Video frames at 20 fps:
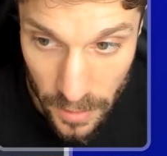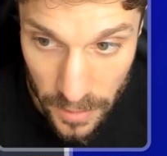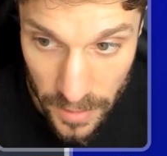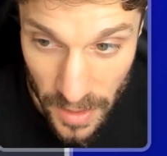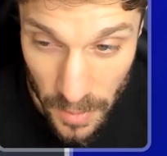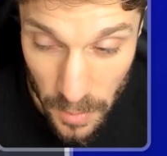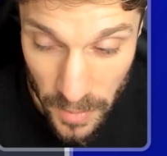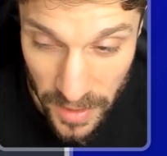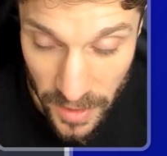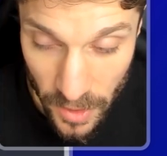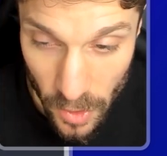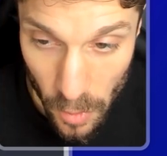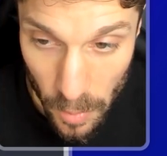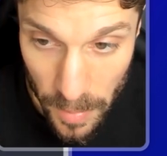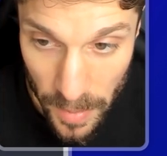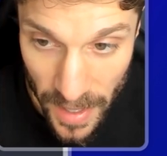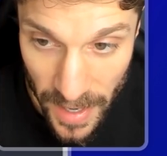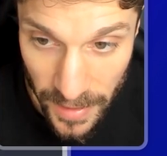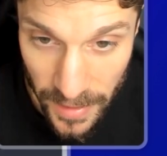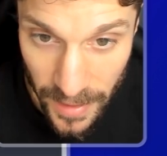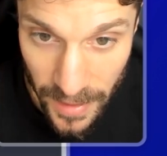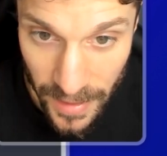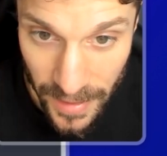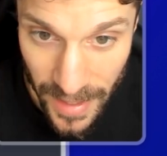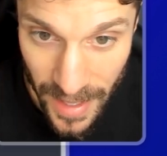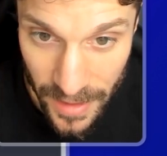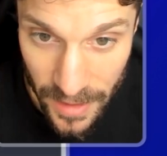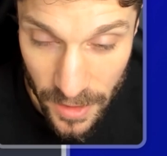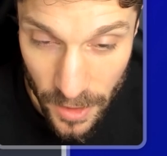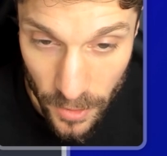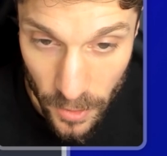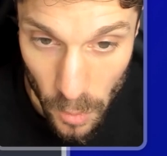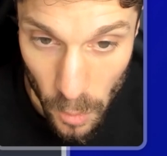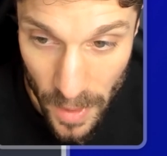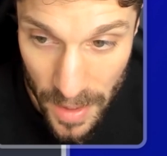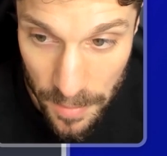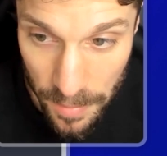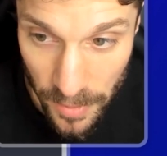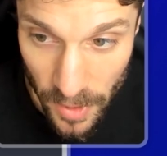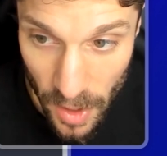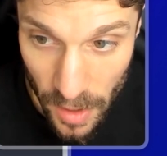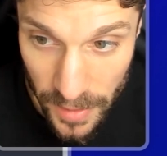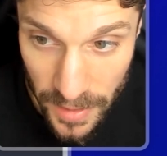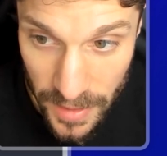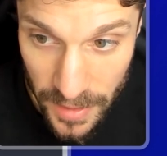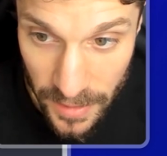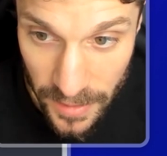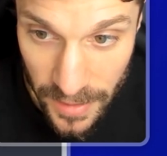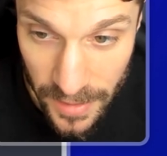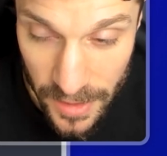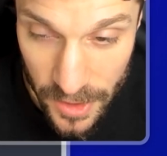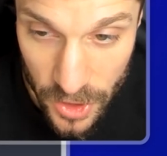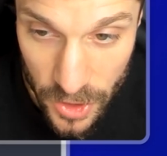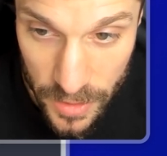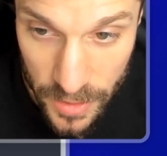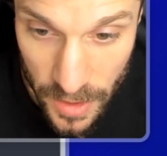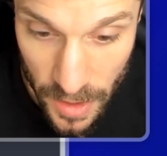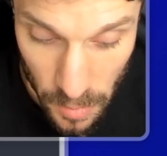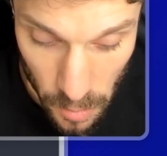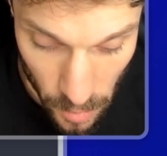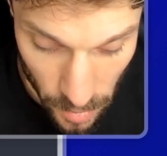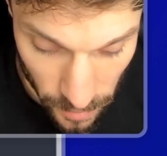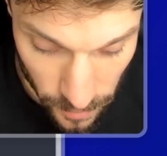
And then we can go back and add another wait block in conditions and